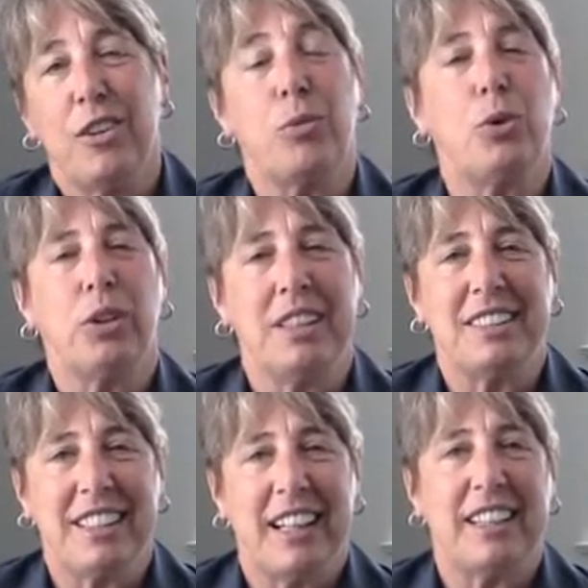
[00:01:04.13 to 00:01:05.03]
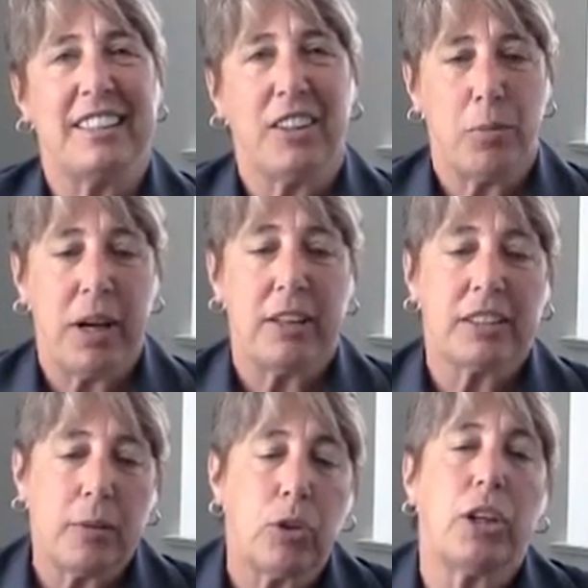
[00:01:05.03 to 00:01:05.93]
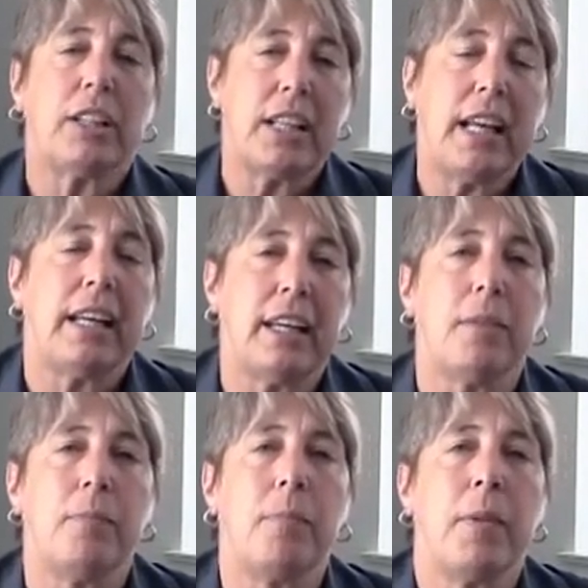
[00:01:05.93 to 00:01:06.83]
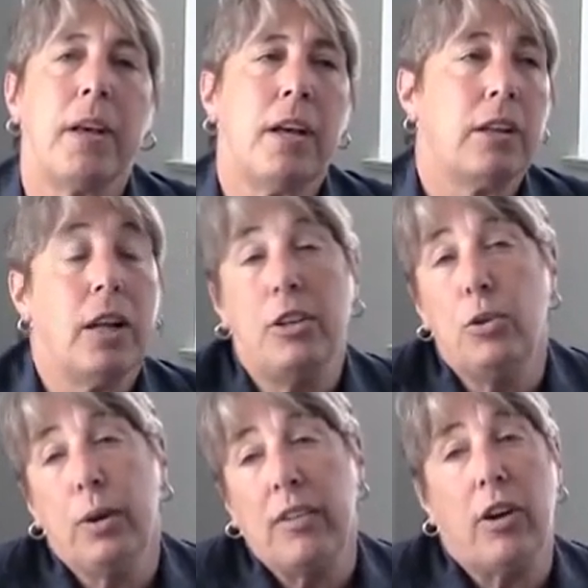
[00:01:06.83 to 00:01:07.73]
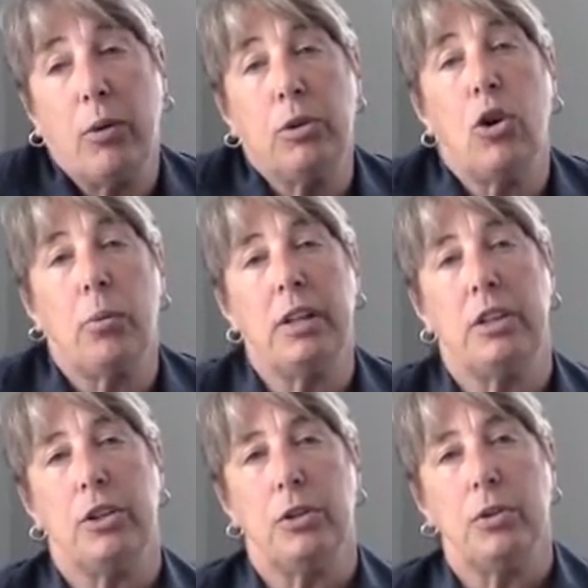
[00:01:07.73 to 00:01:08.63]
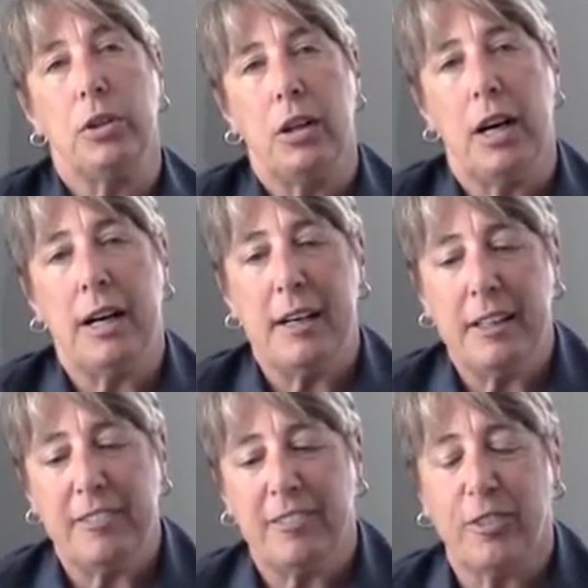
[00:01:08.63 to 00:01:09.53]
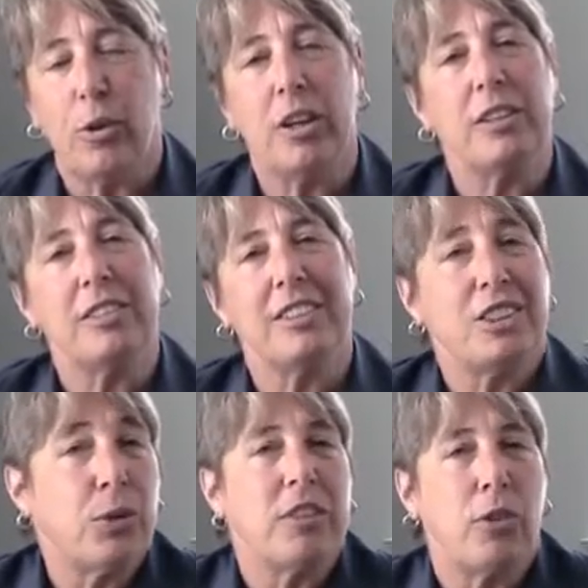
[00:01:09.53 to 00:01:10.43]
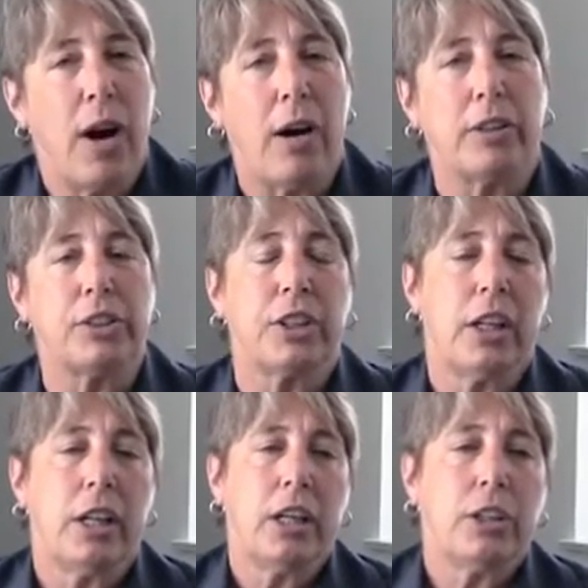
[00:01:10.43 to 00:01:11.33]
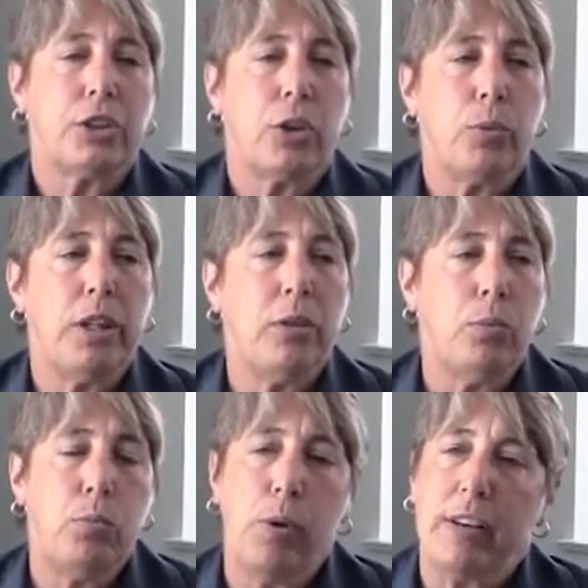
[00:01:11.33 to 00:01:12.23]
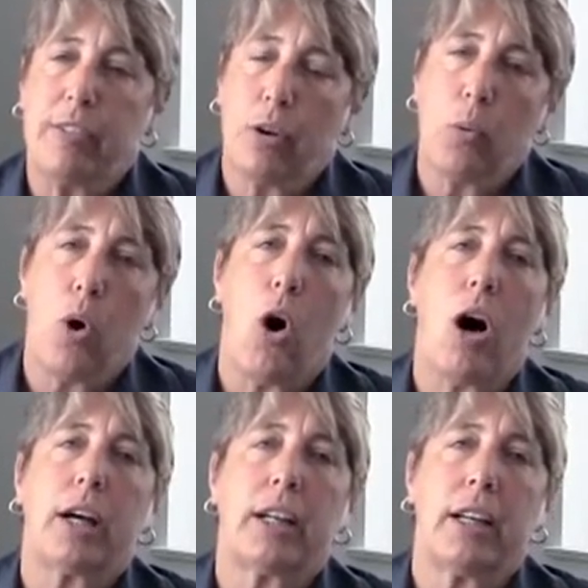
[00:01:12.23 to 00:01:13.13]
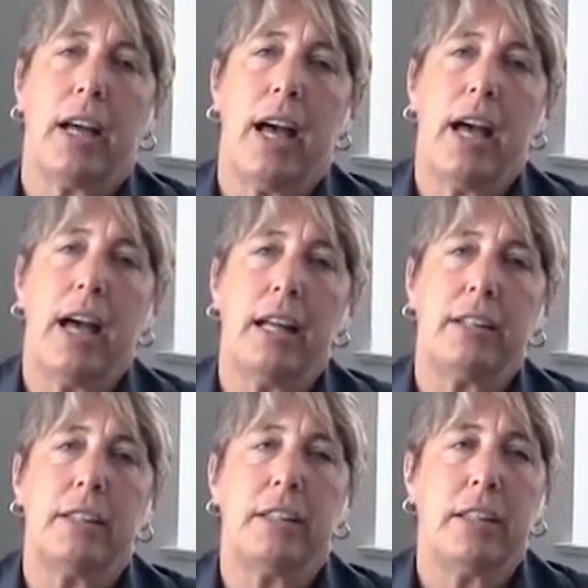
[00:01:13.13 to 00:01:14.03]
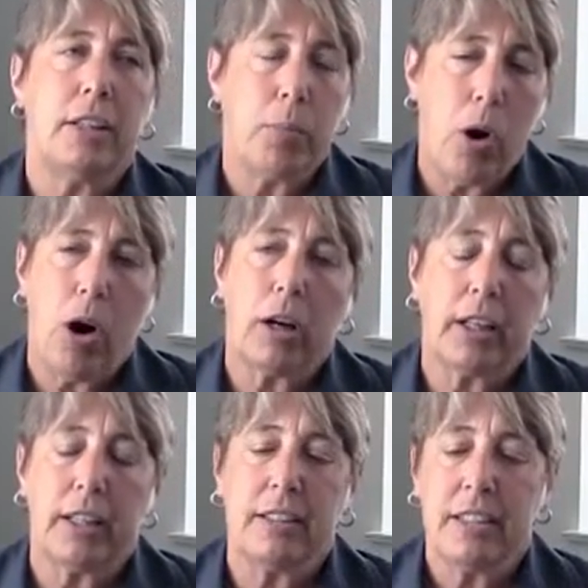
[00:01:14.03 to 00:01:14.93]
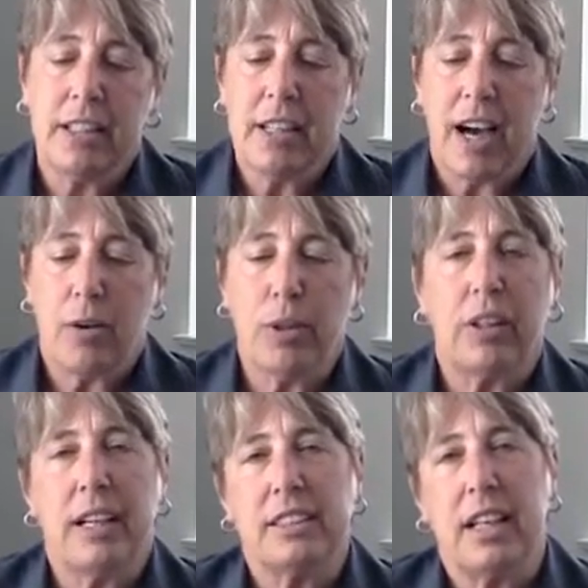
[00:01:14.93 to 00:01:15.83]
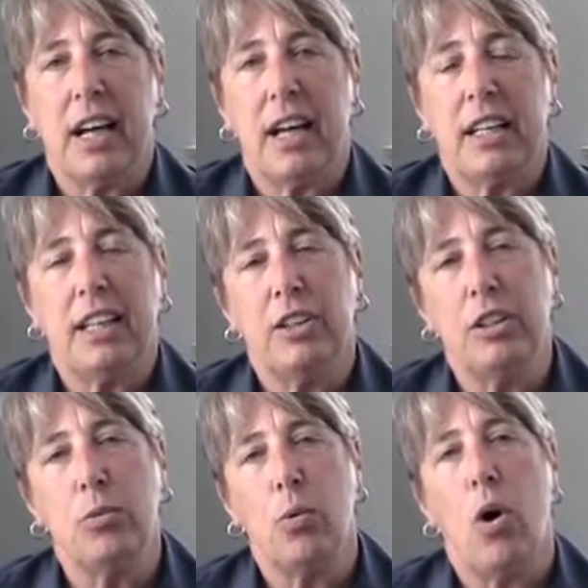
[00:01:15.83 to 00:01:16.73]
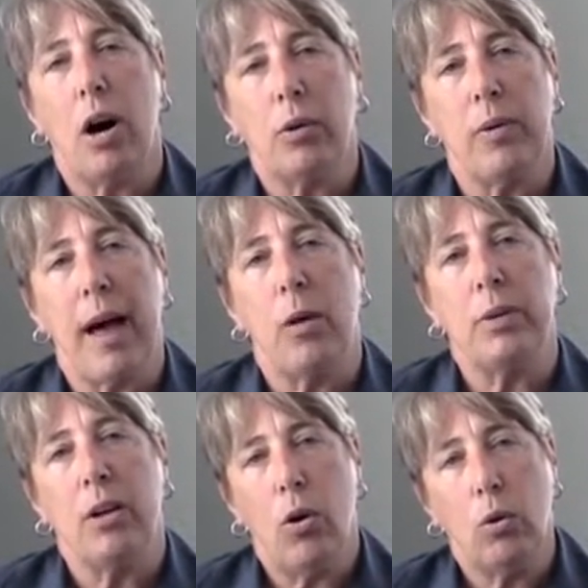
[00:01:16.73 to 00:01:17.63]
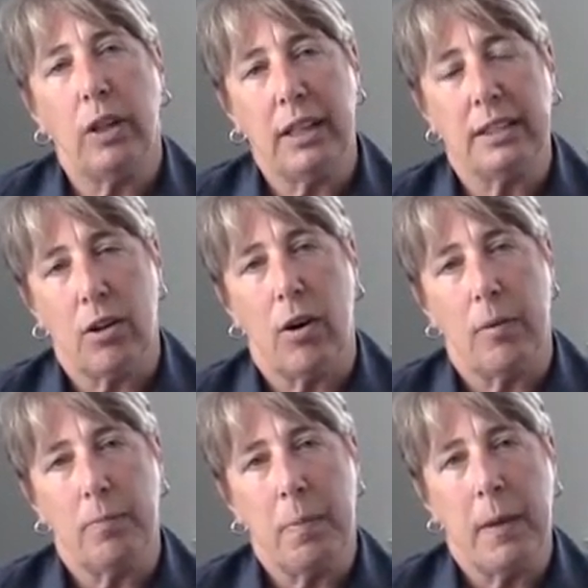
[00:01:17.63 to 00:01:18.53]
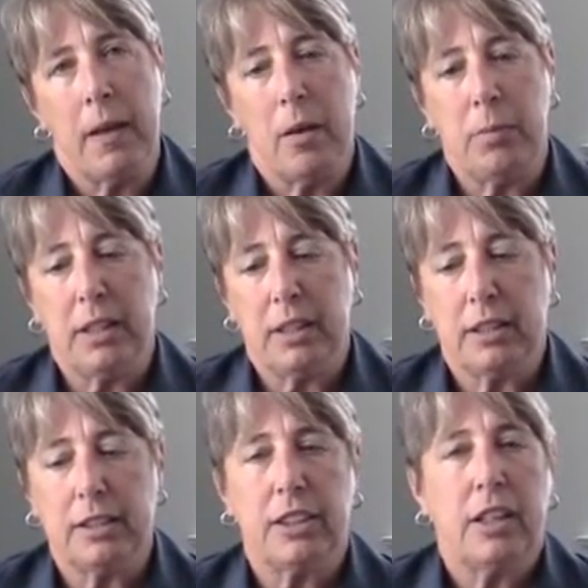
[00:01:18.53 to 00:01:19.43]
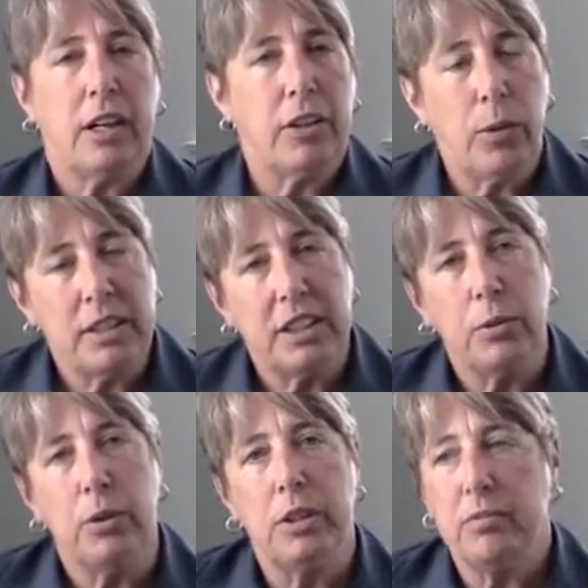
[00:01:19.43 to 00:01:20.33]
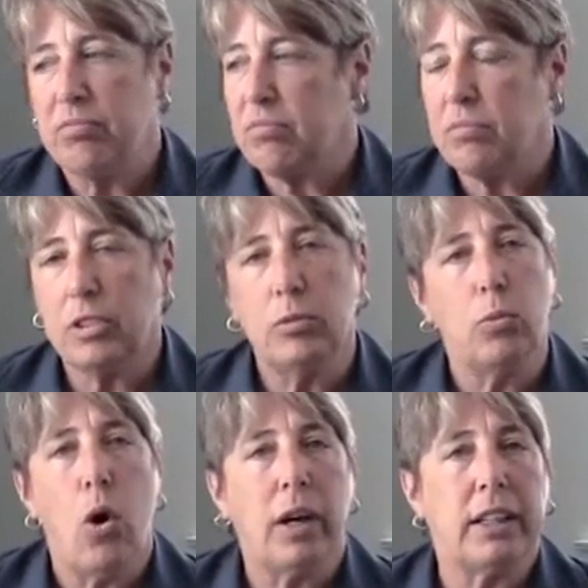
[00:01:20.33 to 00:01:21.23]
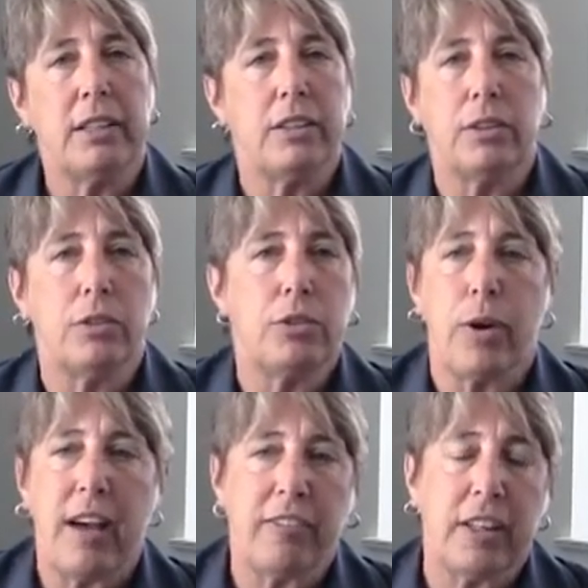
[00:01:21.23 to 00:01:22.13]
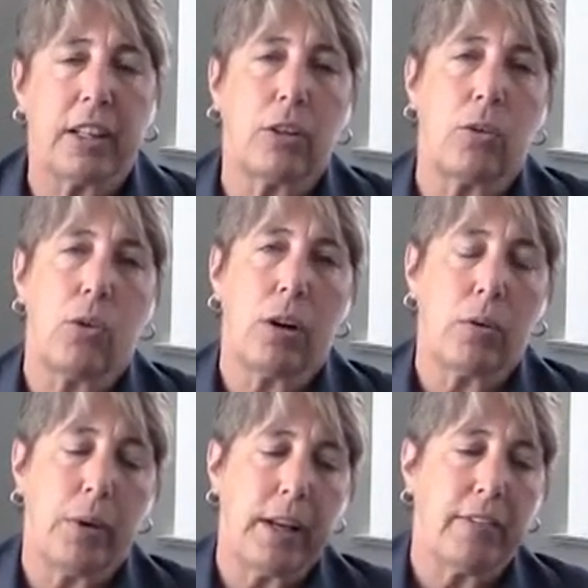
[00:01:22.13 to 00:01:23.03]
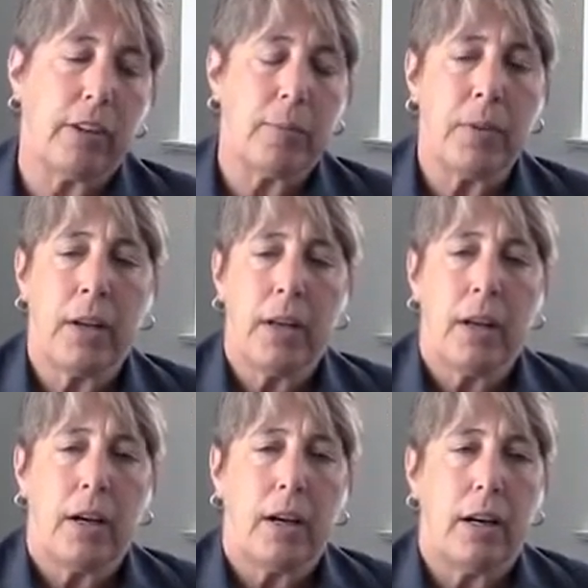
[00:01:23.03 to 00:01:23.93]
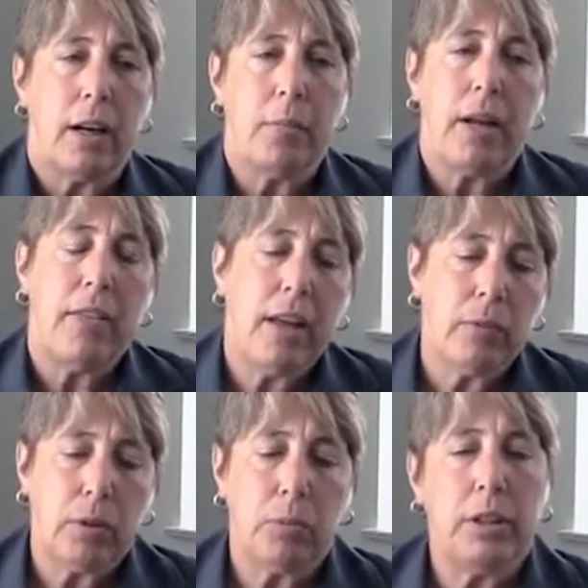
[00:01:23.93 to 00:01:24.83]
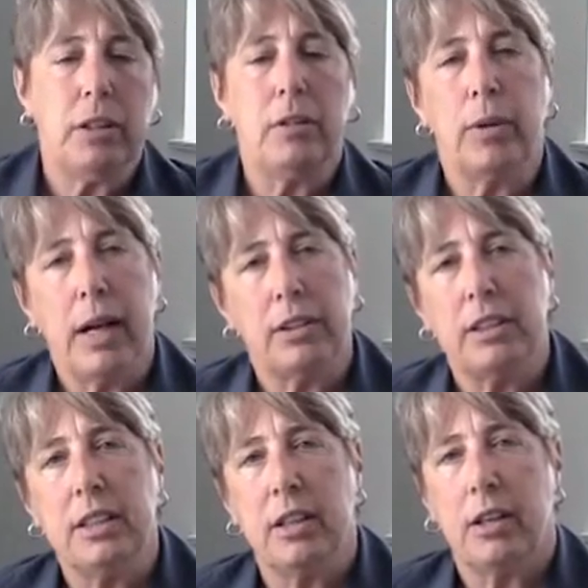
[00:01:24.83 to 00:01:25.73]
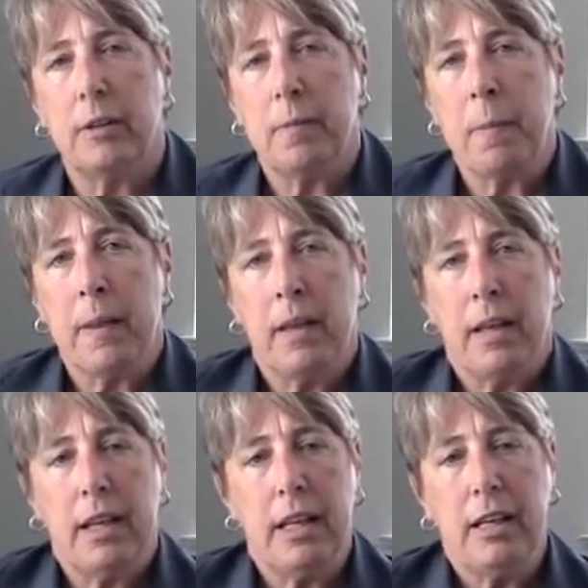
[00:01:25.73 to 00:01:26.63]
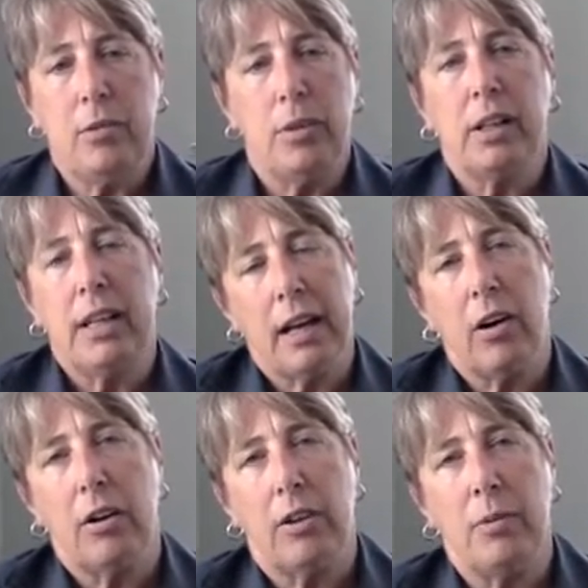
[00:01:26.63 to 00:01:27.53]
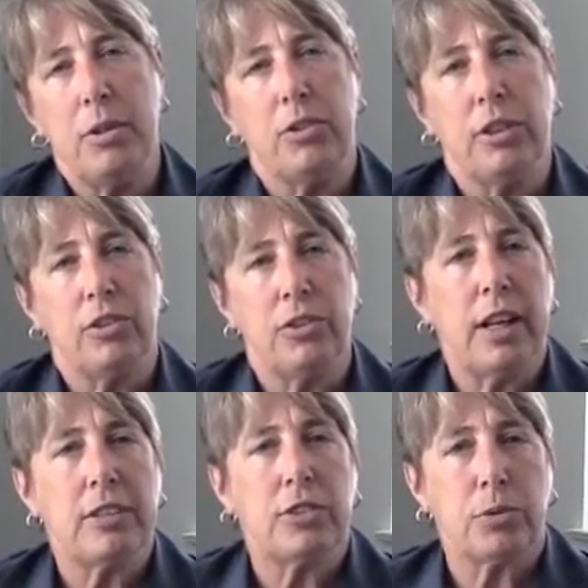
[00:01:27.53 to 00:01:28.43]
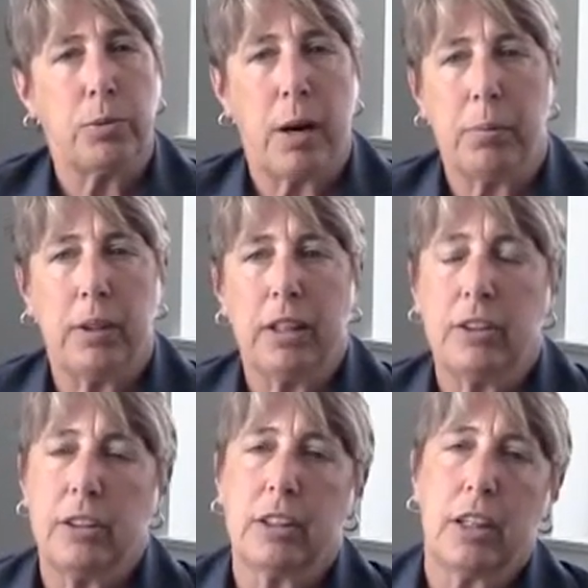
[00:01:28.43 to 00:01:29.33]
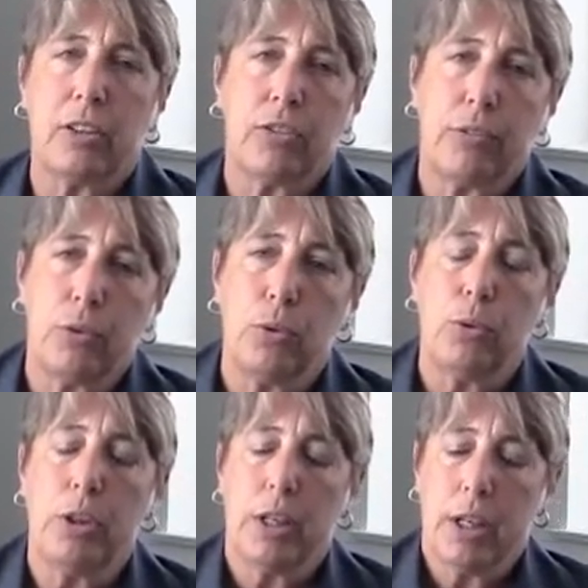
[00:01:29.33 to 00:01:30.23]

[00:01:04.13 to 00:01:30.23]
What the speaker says: rule is that I tell the parents I'm going to take him and do whatever I would normally do for the 24 hours. So we went for a walk and in the park, and I realized that he couldn't walk without me holding his arm, because otherwise he would walk into traffic or whatever. And then when we went out to dinner, he really had a hard time using his utensils properly. He couldn't cut his food.